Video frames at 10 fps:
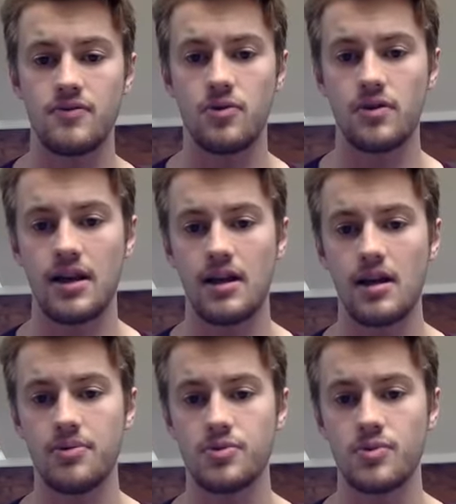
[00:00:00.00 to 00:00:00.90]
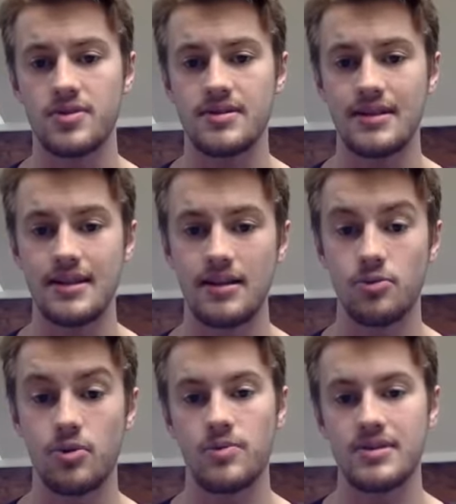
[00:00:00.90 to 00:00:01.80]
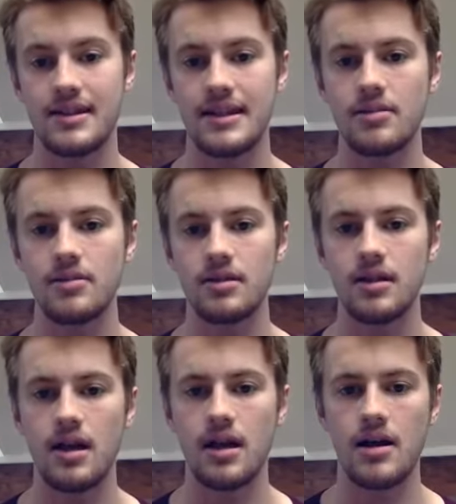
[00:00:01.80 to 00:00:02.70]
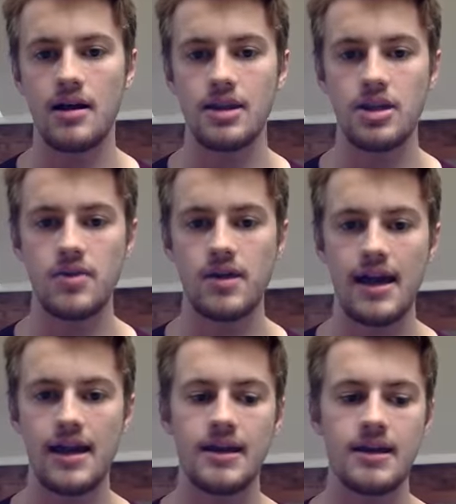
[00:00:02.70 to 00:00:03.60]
for gay couples wasn't legal in the UK.